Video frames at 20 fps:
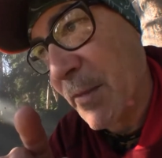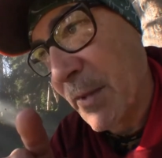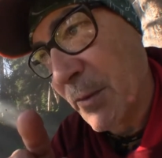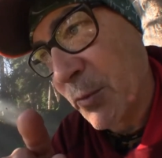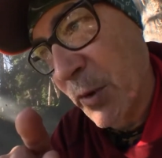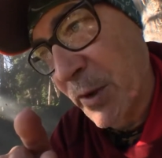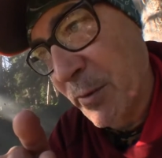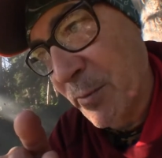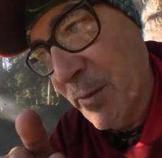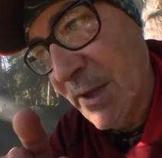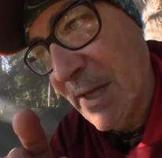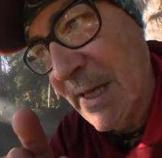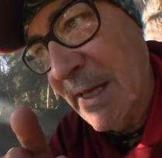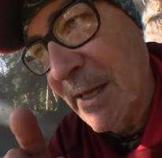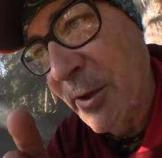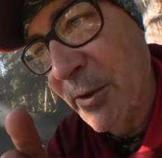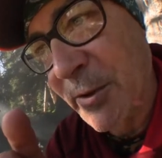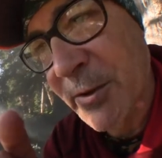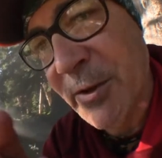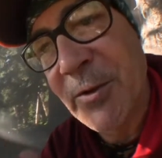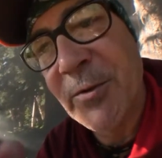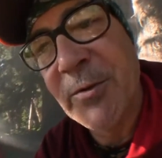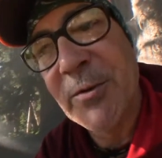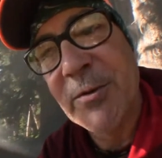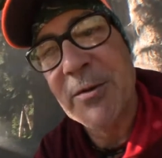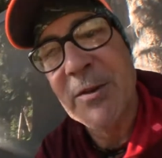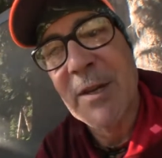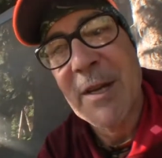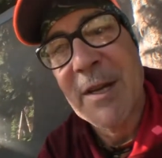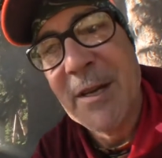with mosquitoes too,
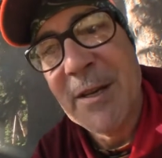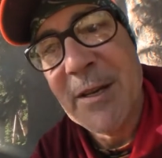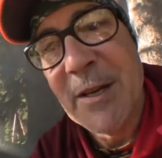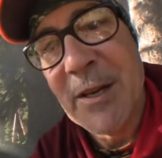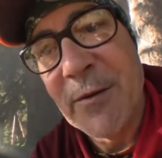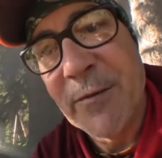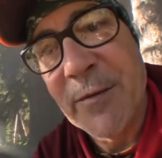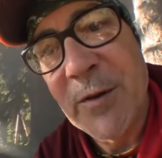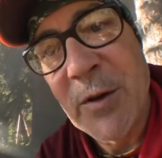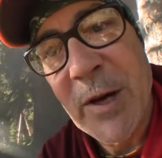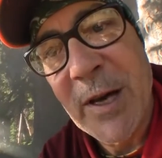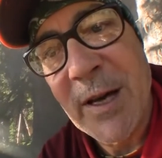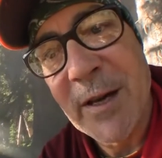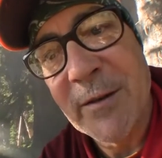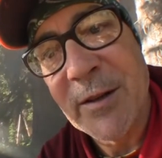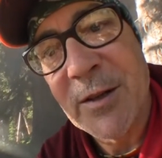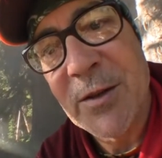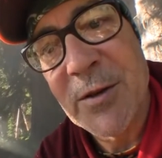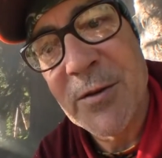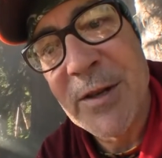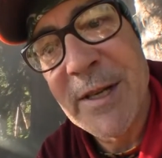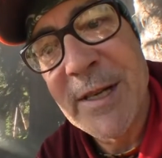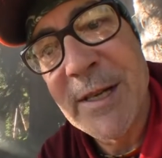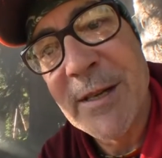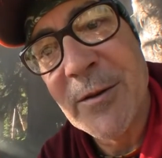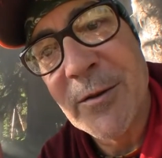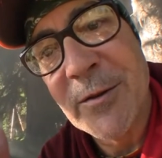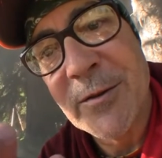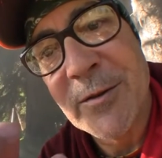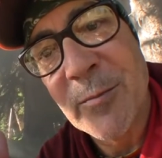is if you have a
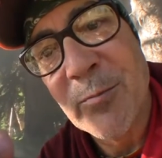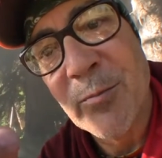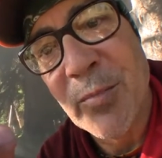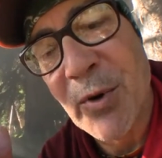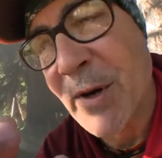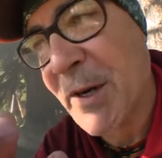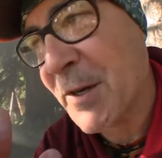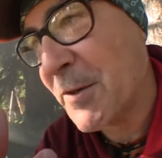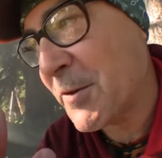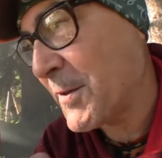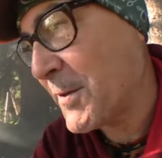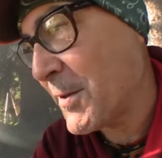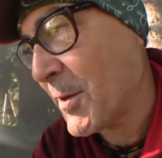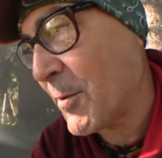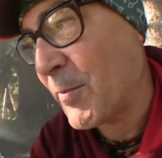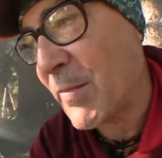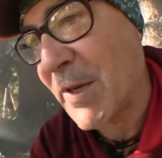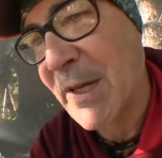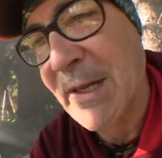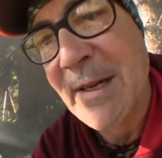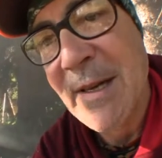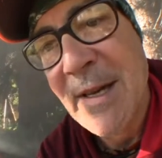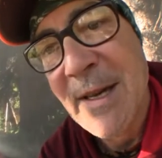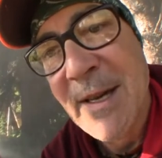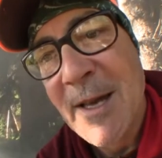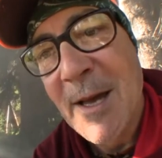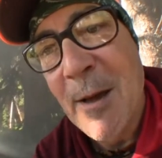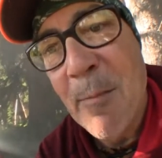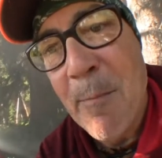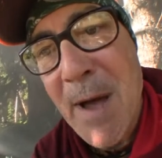tree or some brush or something,
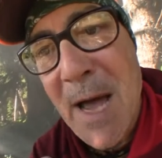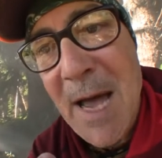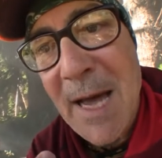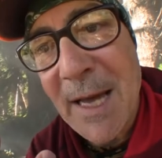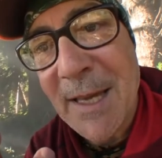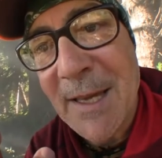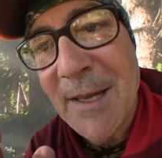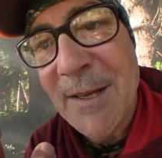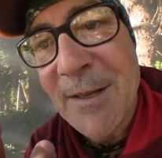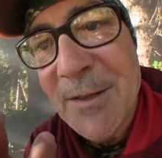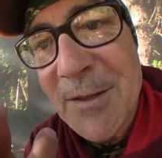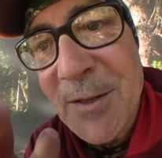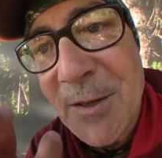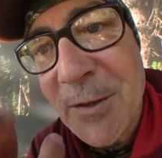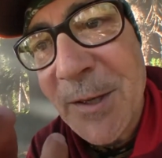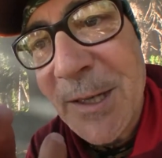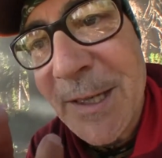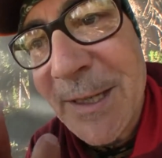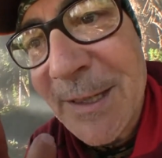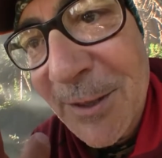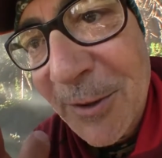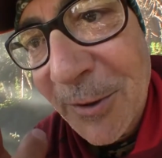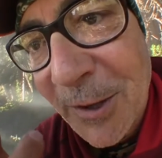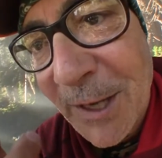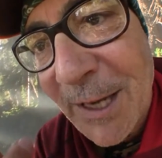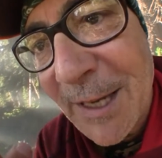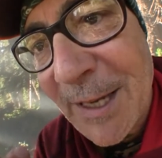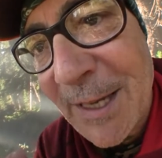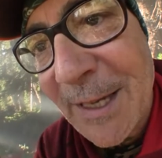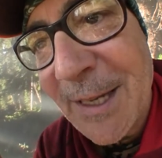back into it,
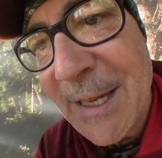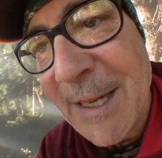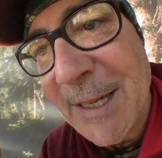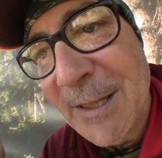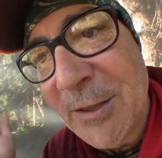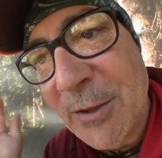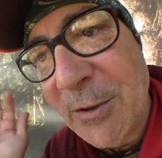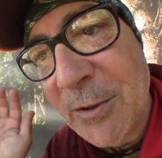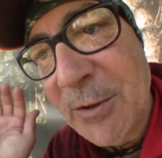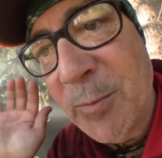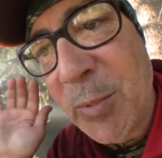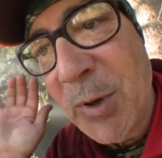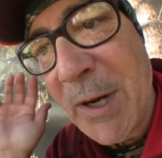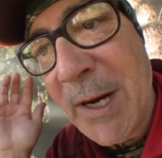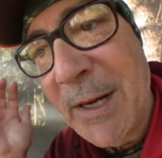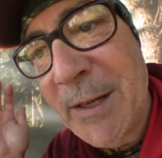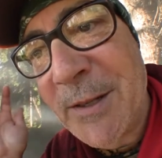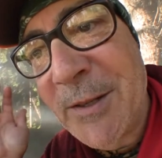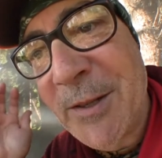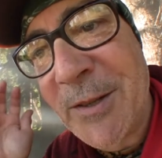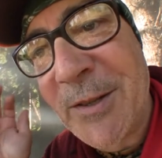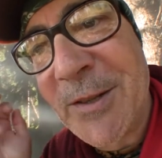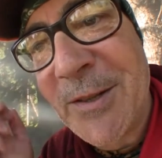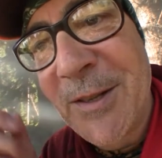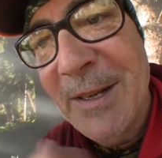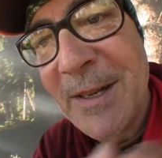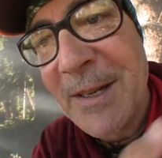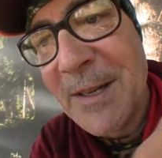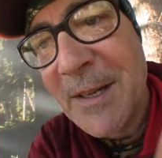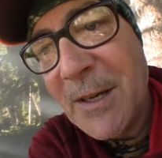okay, and get those branches
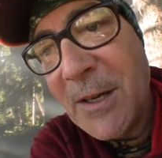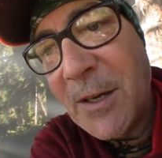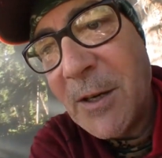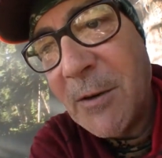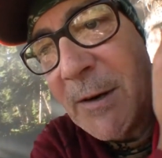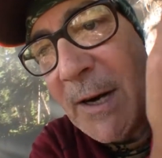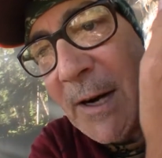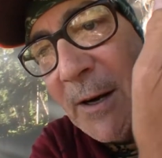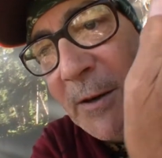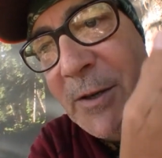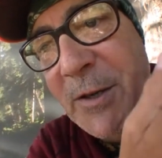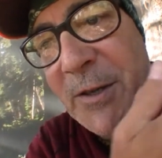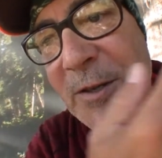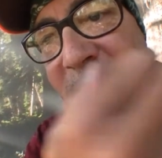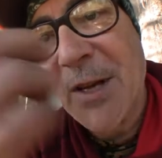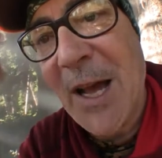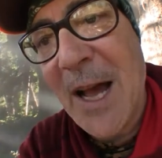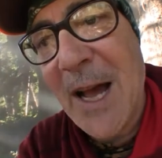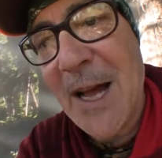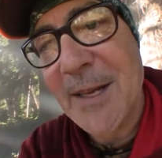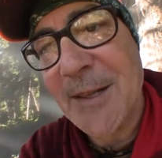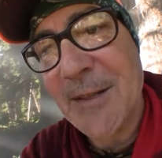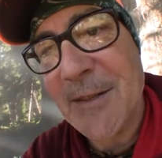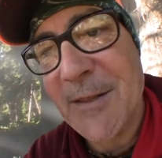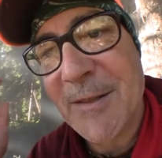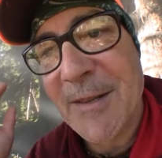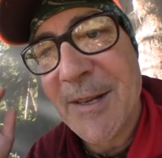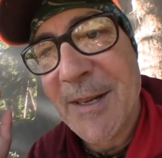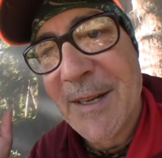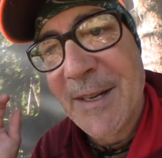around your sides